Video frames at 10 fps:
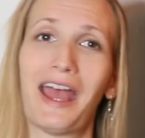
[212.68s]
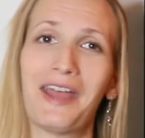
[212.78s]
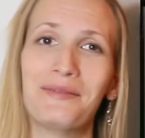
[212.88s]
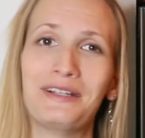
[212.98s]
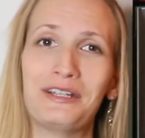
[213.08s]

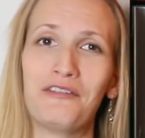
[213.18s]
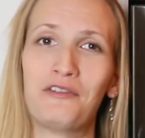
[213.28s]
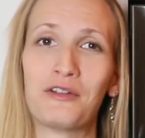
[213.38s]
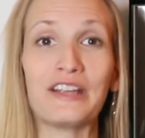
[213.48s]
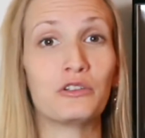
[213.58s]
I mean, if
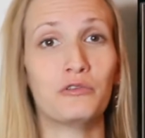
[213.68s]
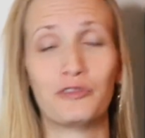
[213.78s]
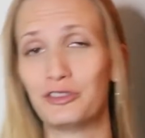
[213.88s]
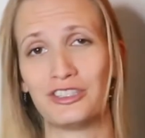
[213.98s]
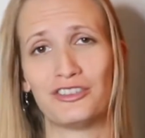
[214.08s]
you like to,
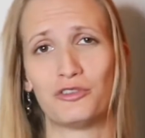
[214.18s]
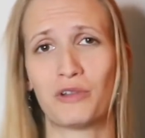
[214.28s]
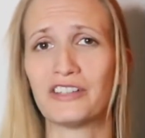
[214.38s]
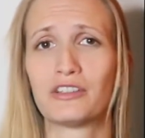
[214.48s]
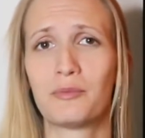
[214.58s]
for instance,
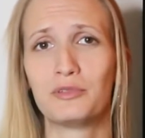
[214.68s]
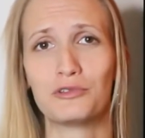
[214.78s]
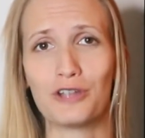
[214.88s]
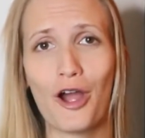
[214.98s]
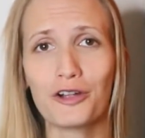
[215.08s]
dress up
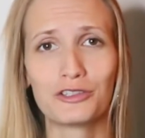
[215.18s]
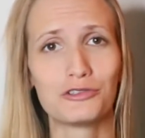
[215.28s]
your dog,